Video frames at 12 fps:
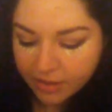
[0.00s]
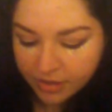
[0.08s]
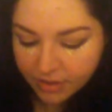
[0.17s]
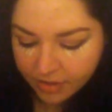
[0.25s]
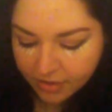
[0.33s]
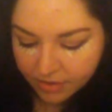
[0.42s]

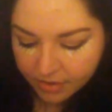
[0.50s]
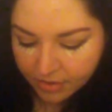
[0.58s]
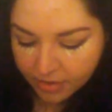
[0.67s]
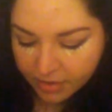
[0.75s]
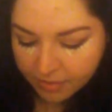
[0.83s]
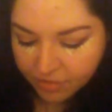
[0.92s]

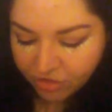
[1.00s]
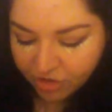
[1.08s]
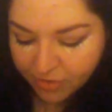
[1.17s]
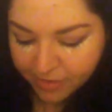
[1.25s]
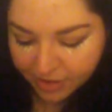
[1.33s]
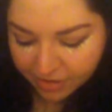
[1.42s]
Let me show
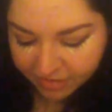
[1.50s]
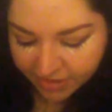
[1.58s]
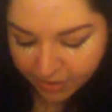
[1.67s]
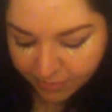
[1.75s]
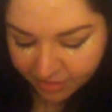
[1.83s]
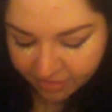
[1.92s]
you what it looks
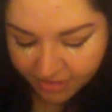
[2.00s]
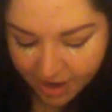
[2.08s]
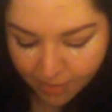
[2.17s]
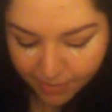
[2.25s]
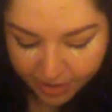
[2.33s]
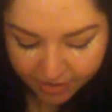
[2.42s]
like when it's
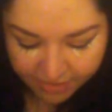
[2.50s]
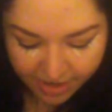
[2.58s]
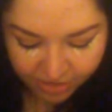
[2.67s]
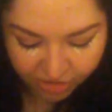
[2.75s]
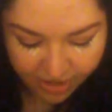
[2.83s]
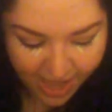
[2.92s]
not wet, because I
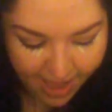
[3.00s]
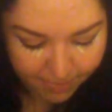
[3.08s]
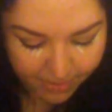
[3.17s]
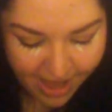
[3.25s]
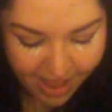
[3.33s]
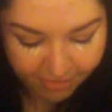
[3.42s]
actually happen
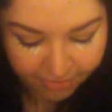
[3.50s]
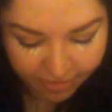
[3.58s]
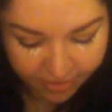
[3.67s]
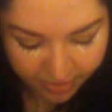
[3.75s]
to have